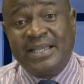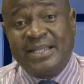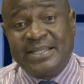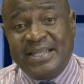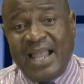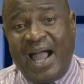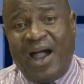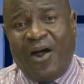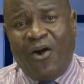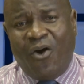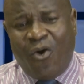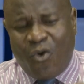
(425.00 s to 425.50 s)

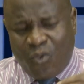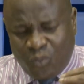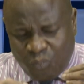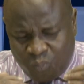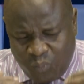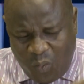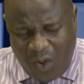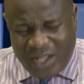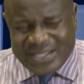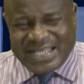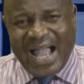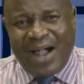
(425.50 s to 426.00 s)
Now,
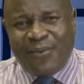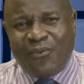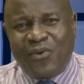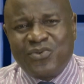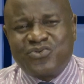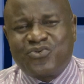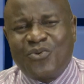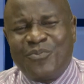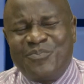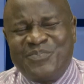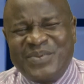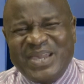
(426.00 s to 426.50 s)
what I
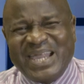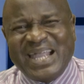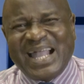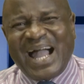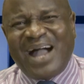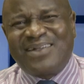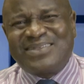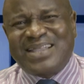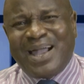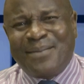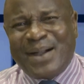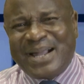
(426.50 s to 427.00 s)
want to bring
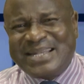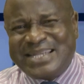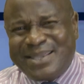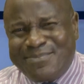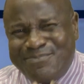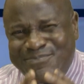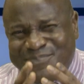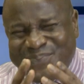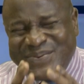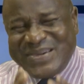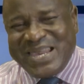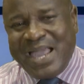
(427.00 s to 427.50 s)
out about the
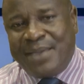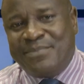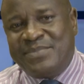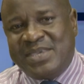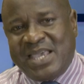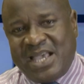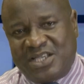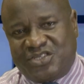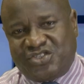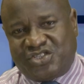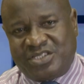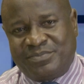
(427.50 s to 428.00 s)

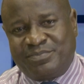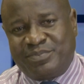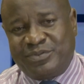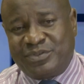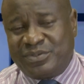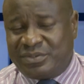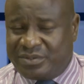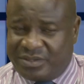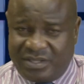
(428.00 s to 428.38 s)
Premiership,